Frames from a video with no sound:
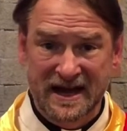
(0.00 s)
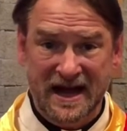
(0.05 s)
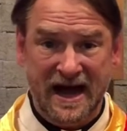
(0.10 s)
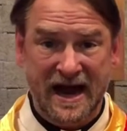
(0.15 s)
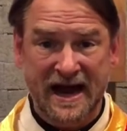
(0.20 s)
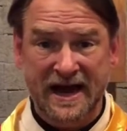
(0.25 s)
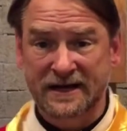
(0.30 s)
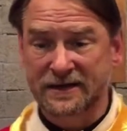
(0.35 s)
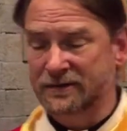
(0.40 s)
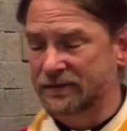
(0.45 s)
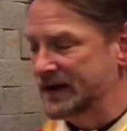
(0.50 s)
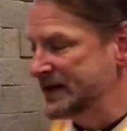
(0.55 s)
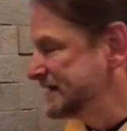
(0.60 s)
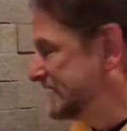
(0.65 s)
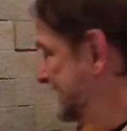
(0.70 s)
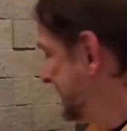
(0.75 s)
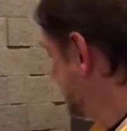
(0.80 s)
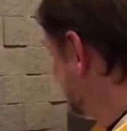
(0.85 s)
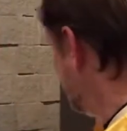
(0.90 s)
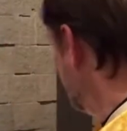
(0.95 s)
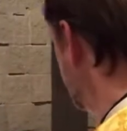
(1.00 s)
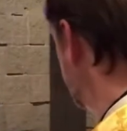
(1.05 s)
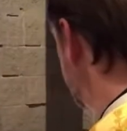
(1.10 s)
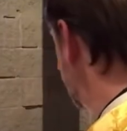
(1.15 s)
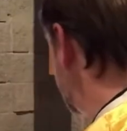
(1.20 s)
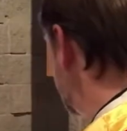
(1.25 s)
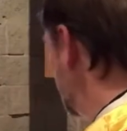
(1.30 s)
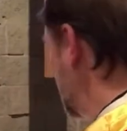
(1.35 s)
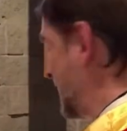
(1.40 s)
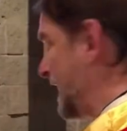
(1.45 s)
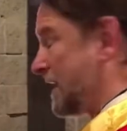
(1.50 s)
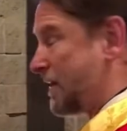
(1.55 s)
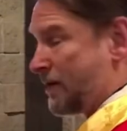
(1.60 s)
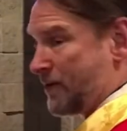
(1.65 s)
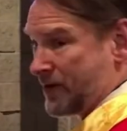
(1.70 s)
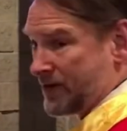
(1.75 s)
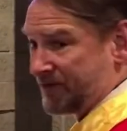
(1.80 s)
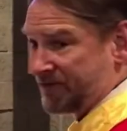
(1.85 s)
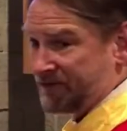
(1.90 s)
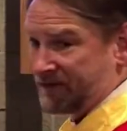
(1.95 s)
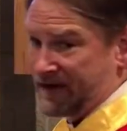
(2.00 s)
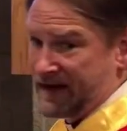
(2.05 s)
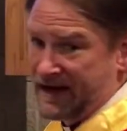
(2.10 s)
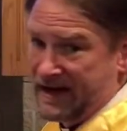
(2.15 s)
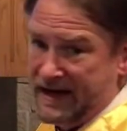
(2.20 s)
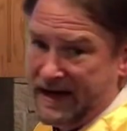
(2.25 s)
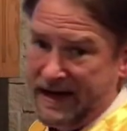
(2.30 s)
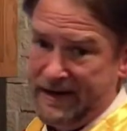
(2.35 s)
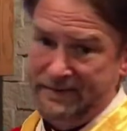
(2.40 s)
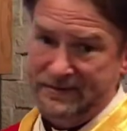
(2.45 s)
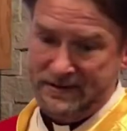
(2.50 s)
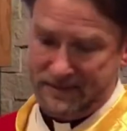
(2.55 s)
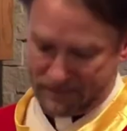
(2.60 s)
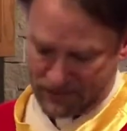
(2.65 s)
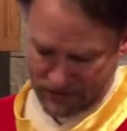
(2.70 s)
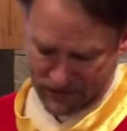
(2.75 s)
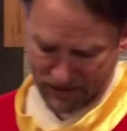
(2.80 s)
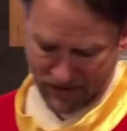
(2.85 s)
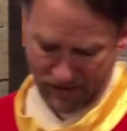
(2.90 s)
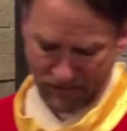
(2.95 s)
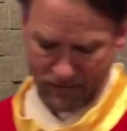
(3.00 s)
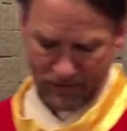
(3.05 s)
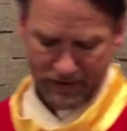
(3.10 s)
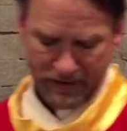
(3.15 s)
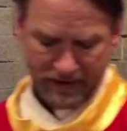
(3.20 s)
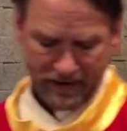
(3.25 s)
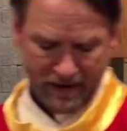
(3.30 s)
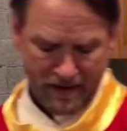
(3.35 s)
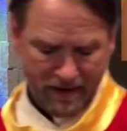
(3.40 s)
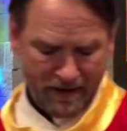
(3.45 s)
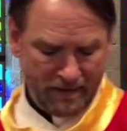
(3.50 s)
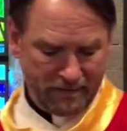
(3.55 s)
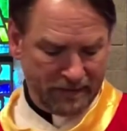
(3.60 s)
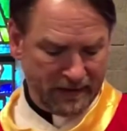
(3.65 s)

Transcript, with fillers: I had to write down the list. I don't want to forget names, I'm sure I would,